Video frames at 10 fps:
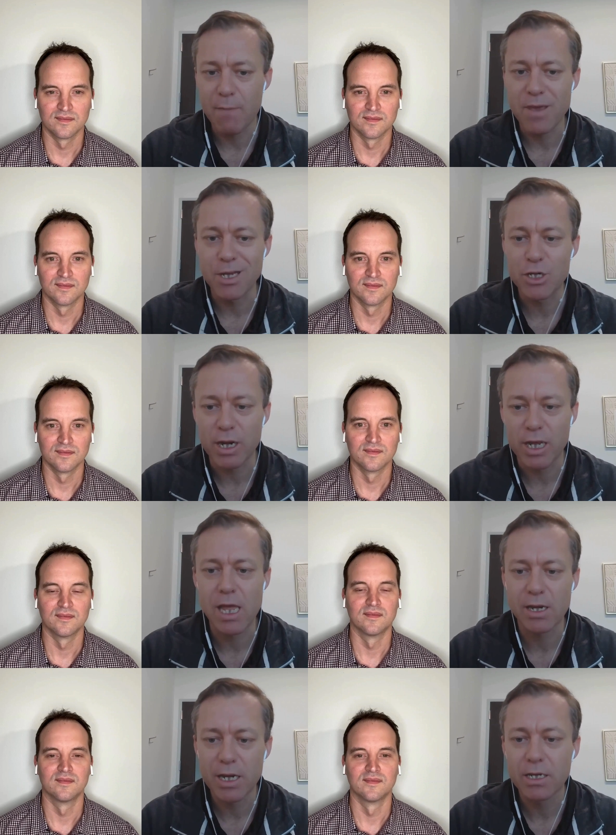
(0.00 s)
Speaker 1: GAAP-ish
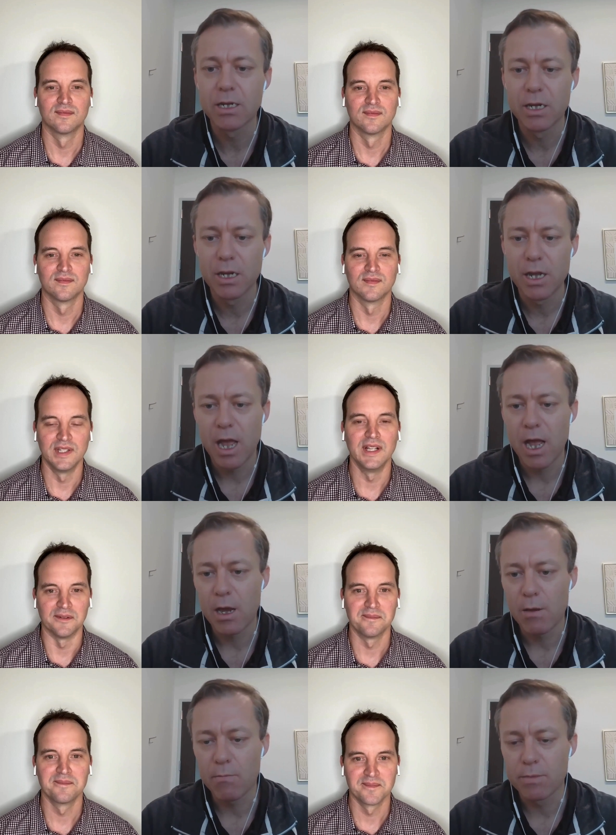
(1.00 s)
accounting.
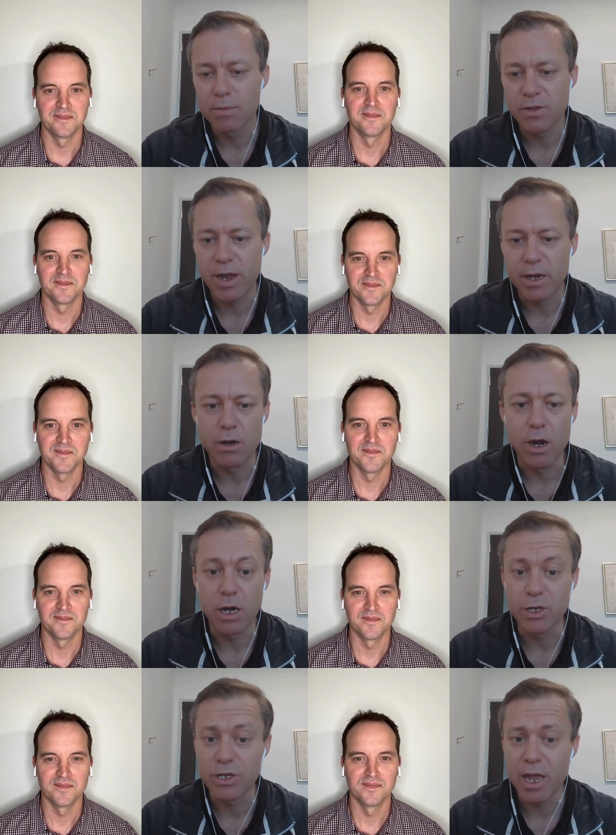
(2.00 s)
Yeah. Um, so that
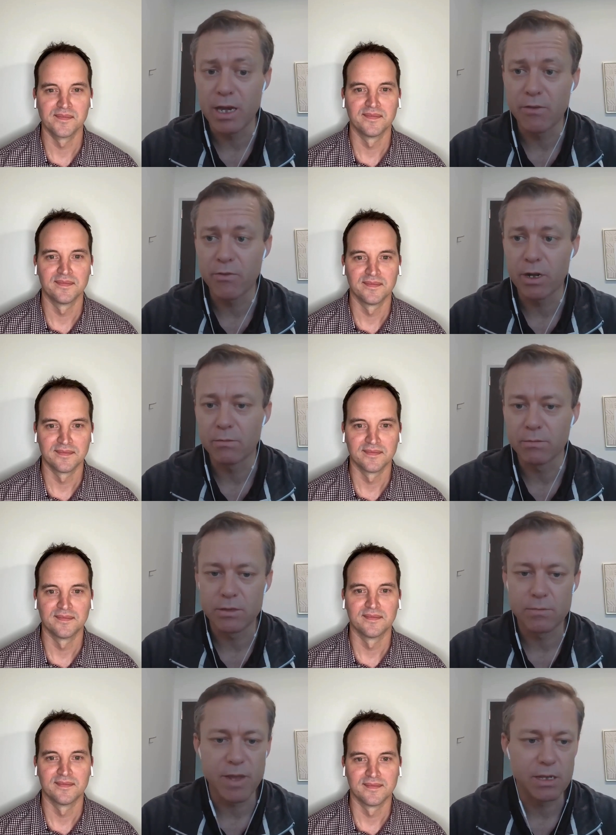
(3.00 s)
knowledge can definitely
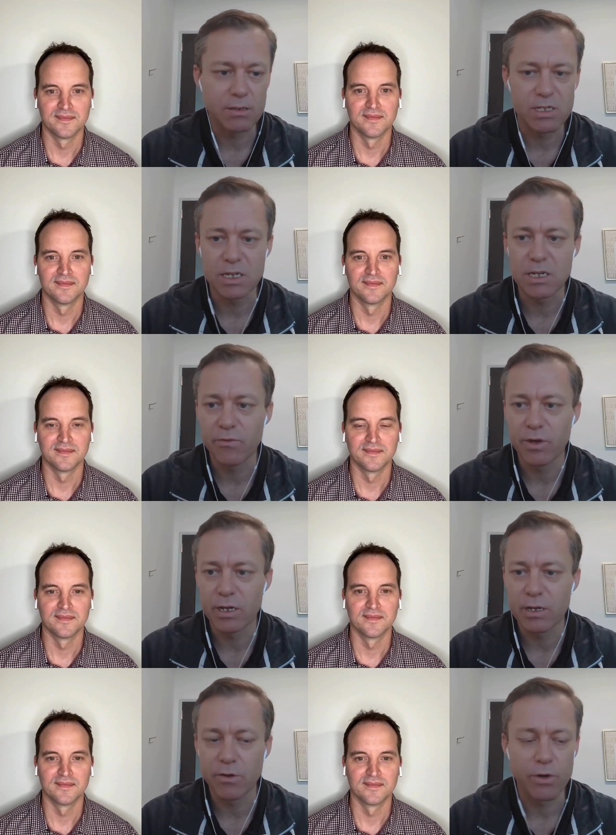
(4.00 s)
make a
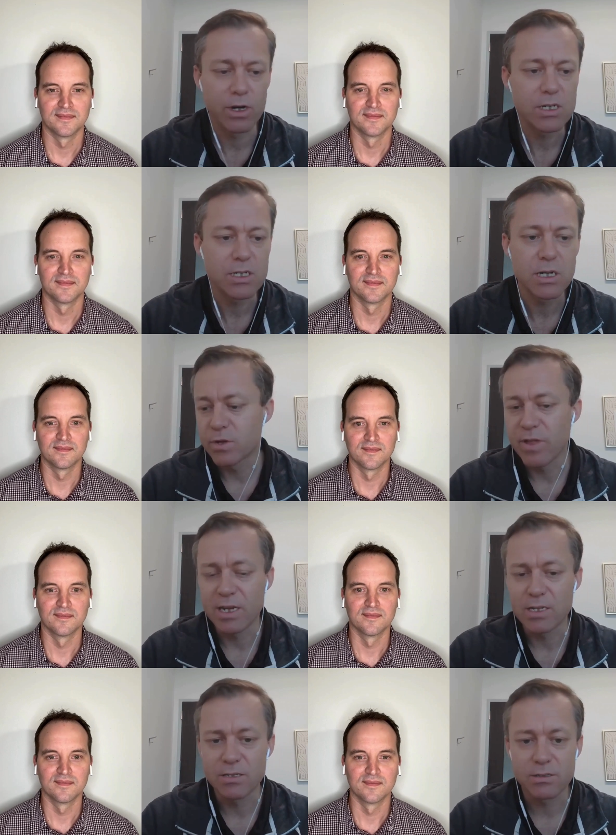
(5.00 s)
significant difference. So
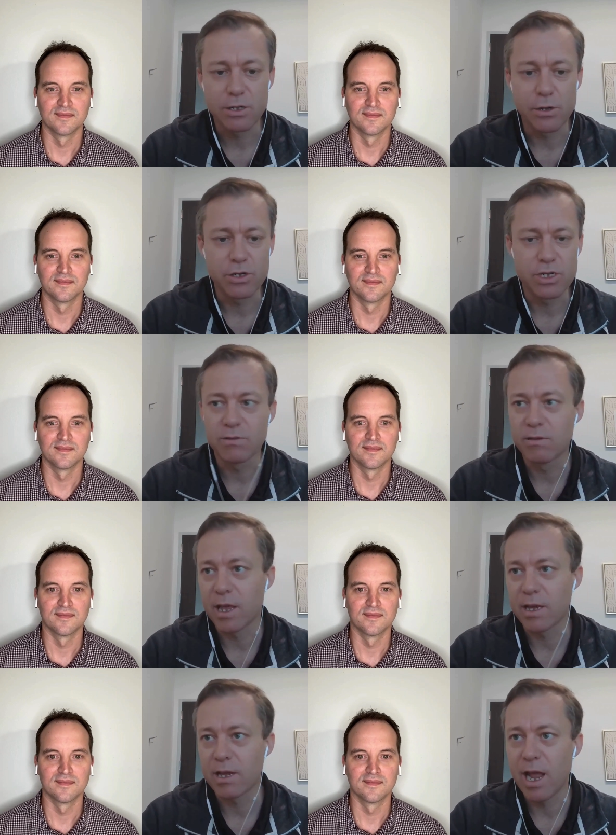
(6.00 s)
that's, you know, just
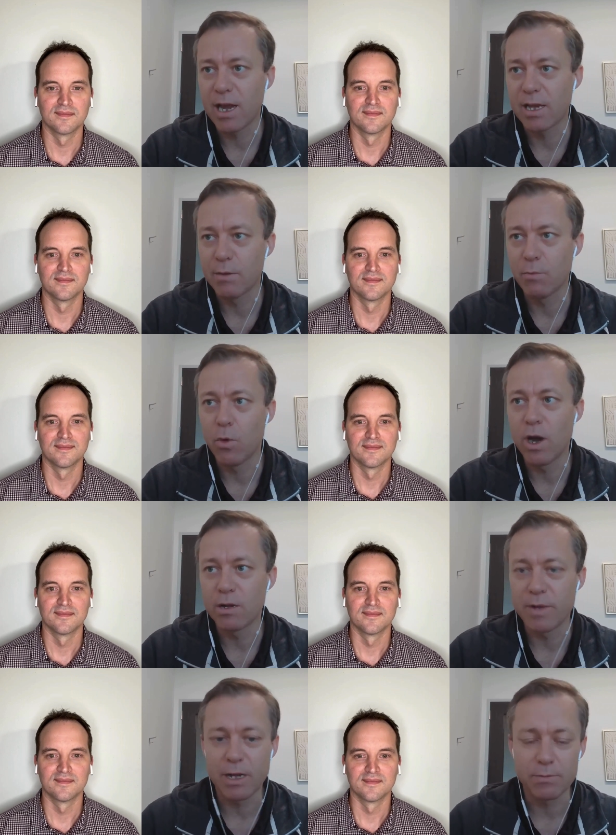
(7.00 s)
like highlight number
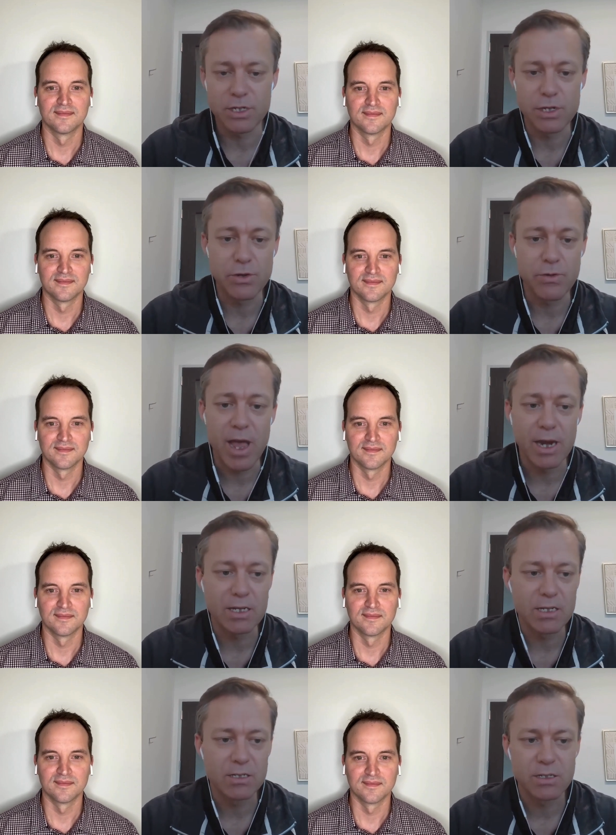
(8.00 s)
one, being able to do that
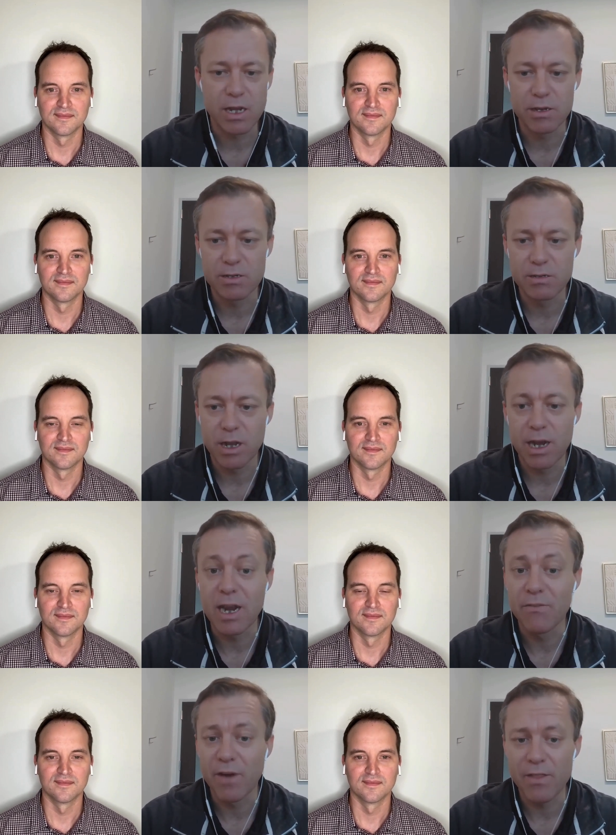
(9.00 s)
is and
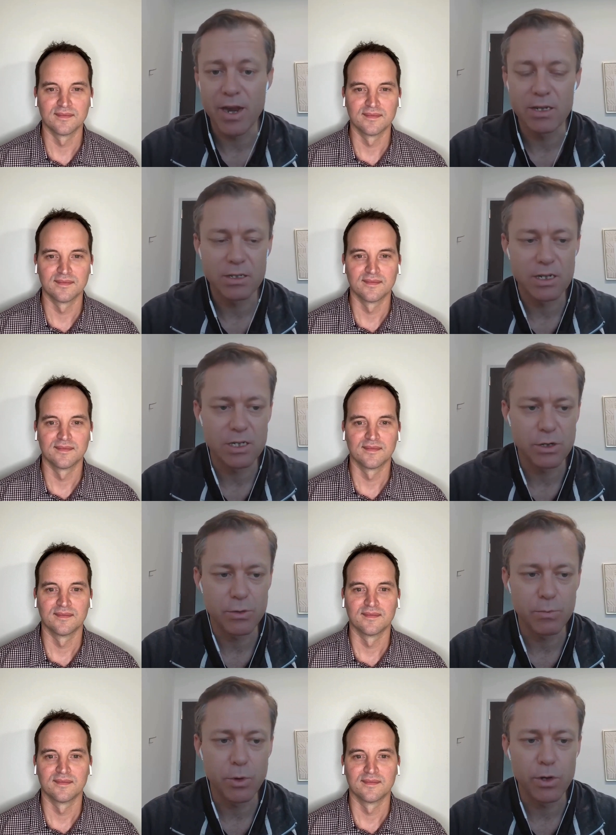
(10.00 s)
identify that is so
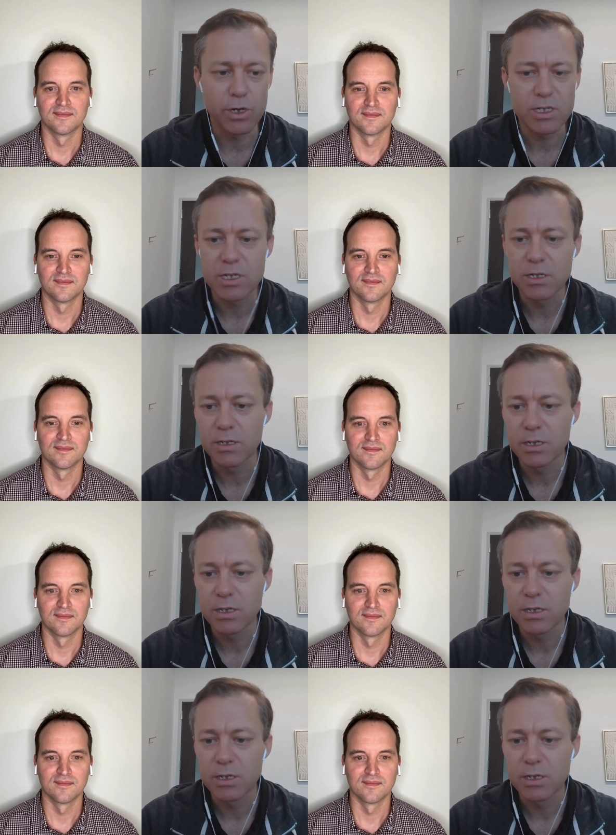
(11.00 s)
important.